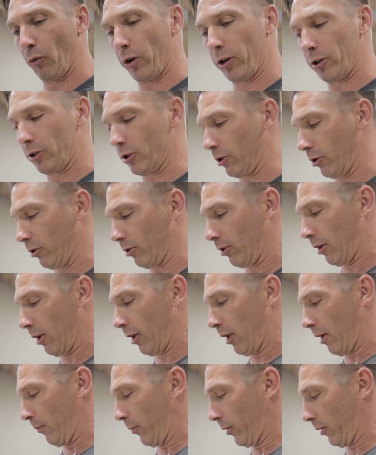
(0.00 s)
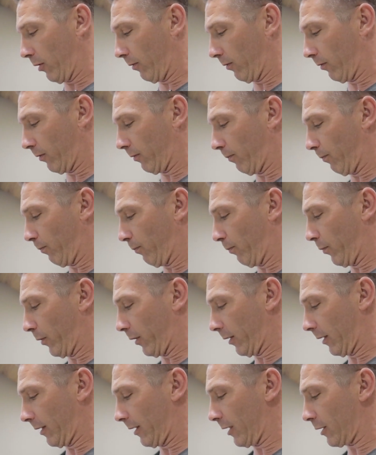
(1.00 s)
want to, but
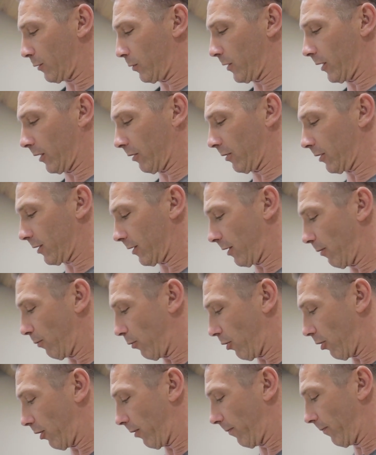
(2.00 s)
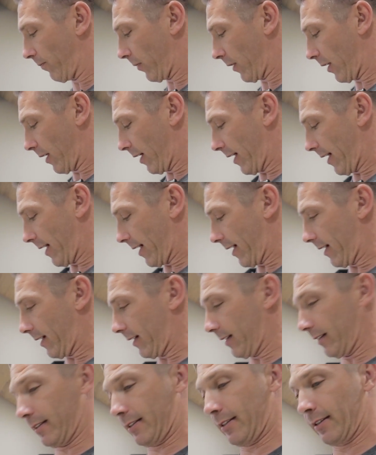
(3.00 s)
this particular soundbar
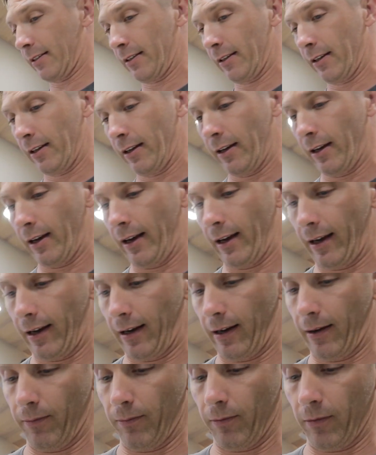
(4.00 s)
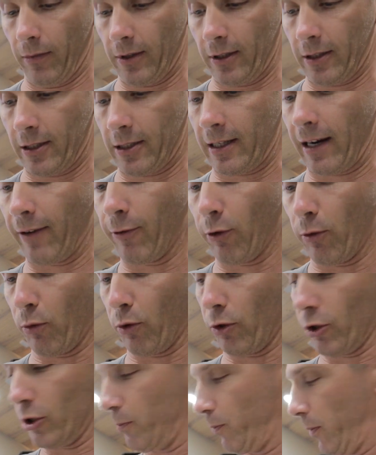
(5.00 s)
has several
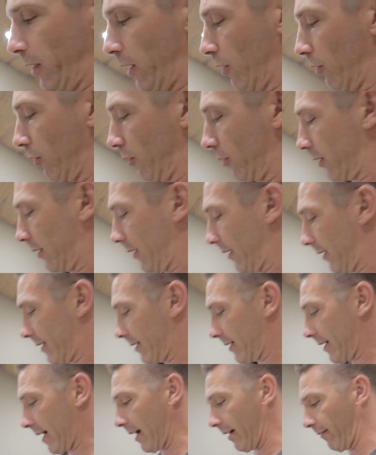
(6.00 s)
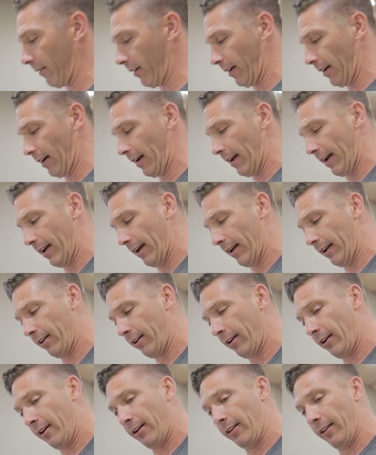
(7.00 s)
more speakers inside of it, and
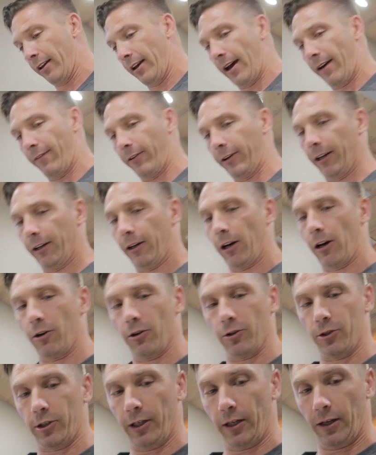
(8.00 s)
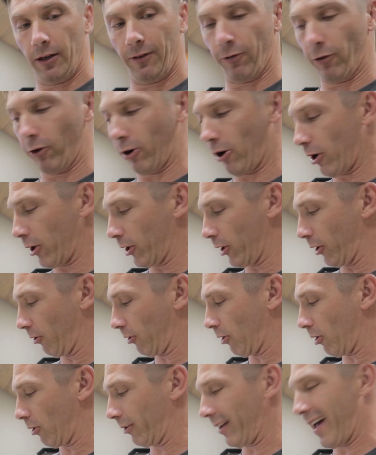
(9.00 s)
they have a technology for audio
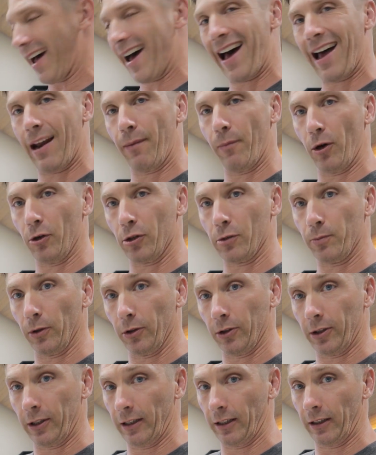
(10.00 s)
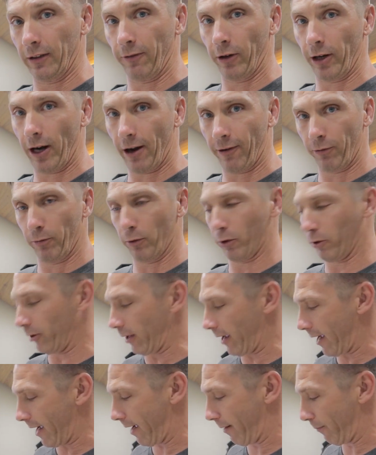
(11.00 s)
called Atmos built in. If you're not familiar
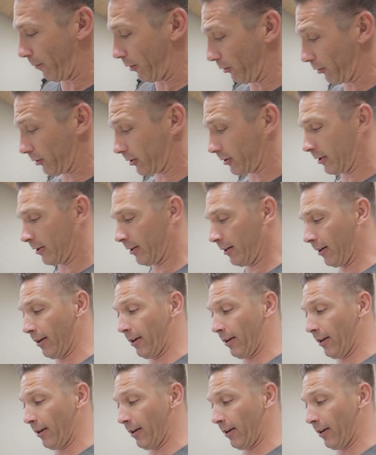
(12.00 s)
with Atmos,